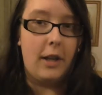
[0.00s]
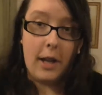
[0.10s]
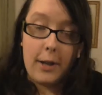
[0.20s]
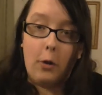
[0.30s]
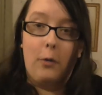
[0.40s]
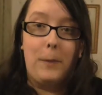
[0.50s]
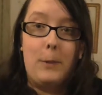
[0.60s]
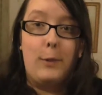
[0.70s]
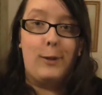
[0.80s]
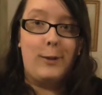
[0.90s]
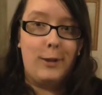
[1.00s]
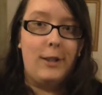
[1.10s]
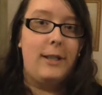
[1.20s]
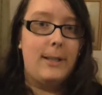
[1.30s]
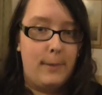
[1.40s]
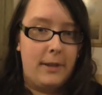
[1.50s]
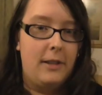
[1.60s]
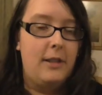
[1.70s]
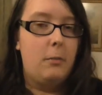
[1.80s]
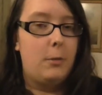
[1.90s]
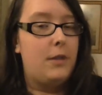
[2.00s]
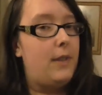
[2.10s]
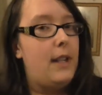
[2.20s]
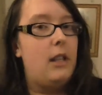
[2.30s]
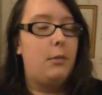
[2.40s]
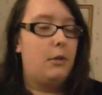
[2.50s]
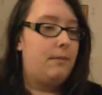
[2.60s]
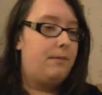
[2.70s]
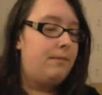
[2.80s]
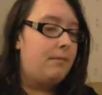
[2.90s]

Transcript: the head of BBC East Midlands, was available.